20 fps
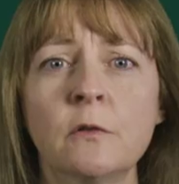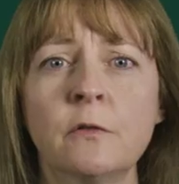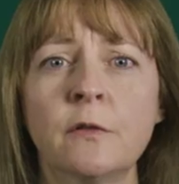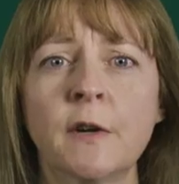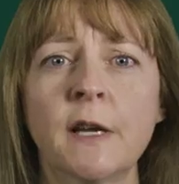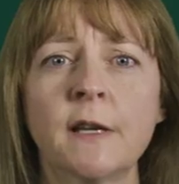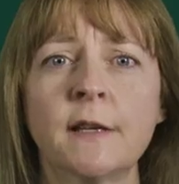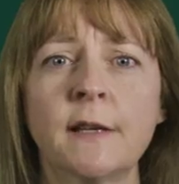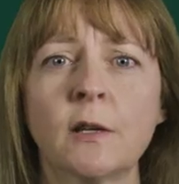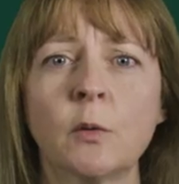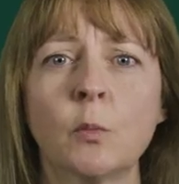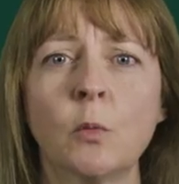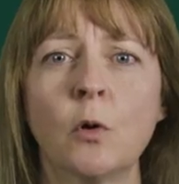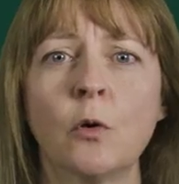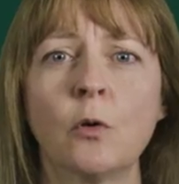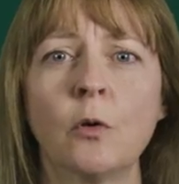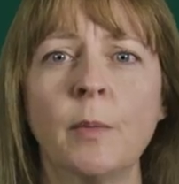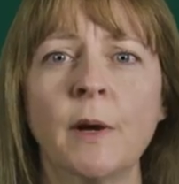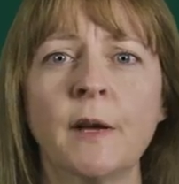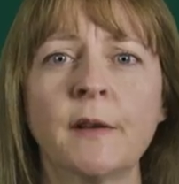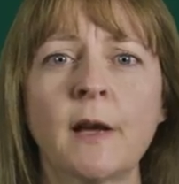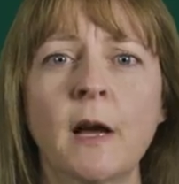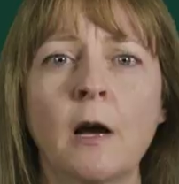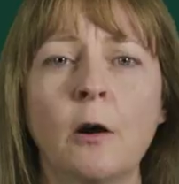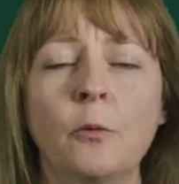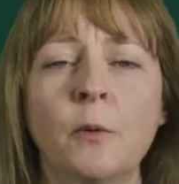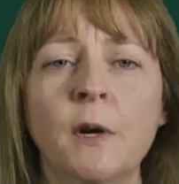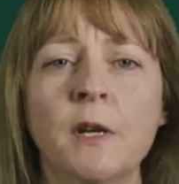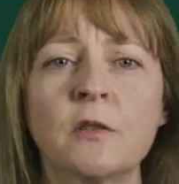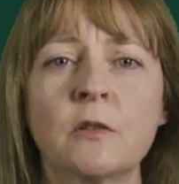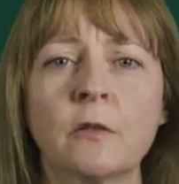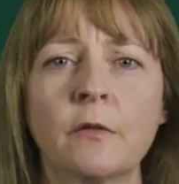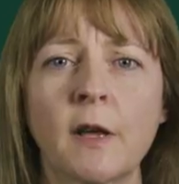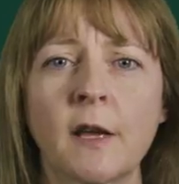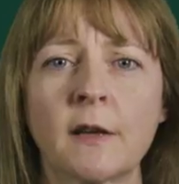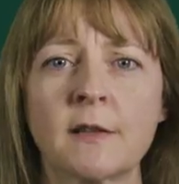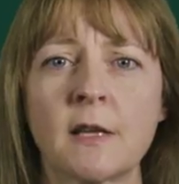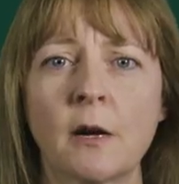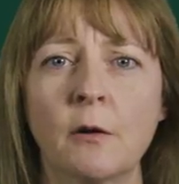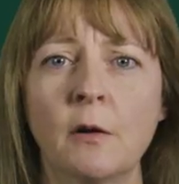to find out more about our range of
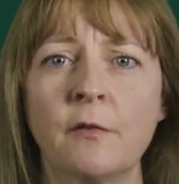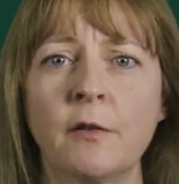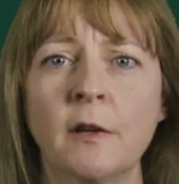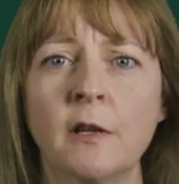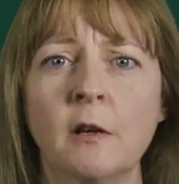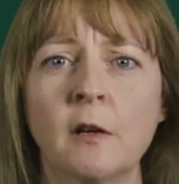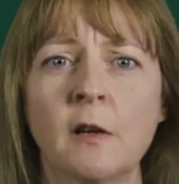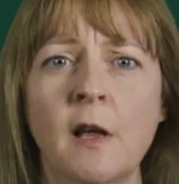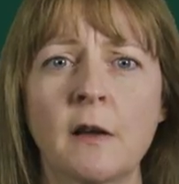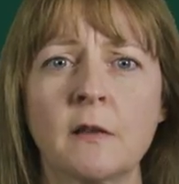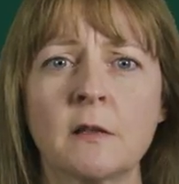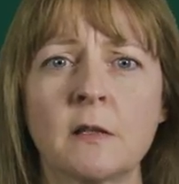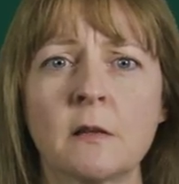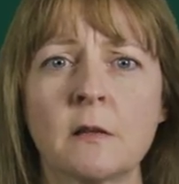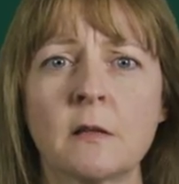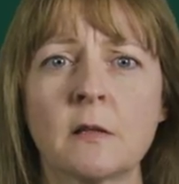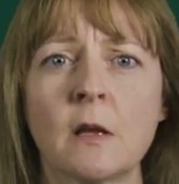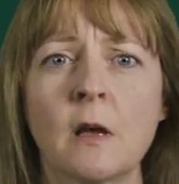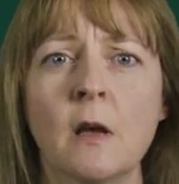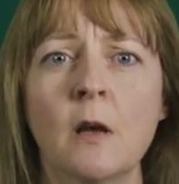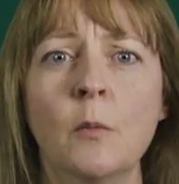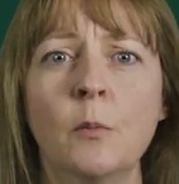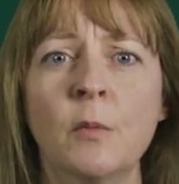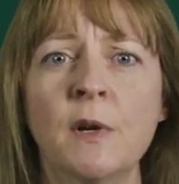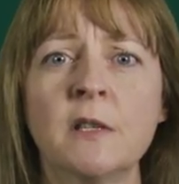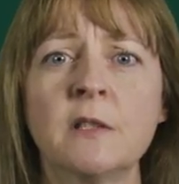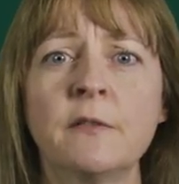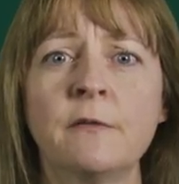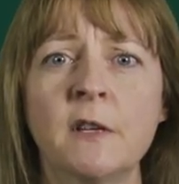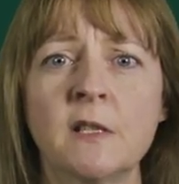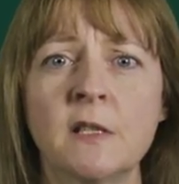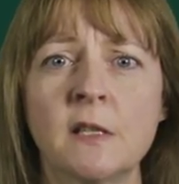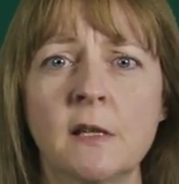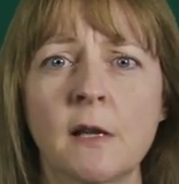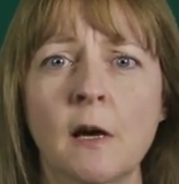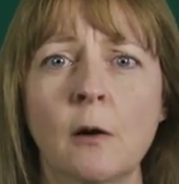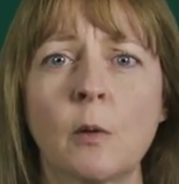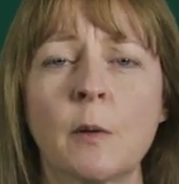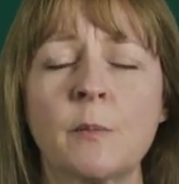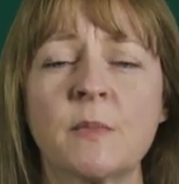XRF analyzers, please
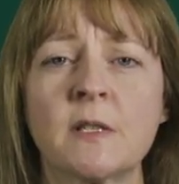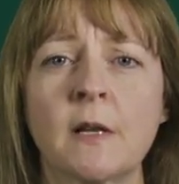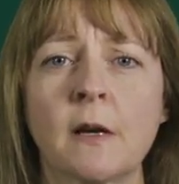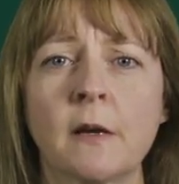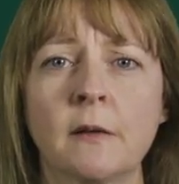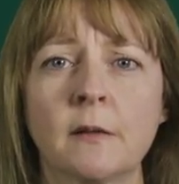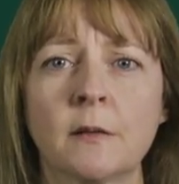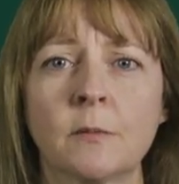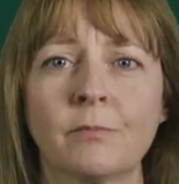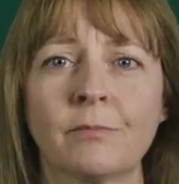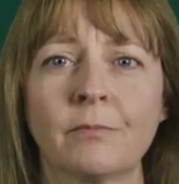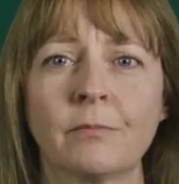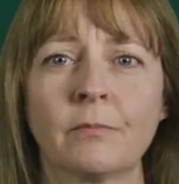visit our website.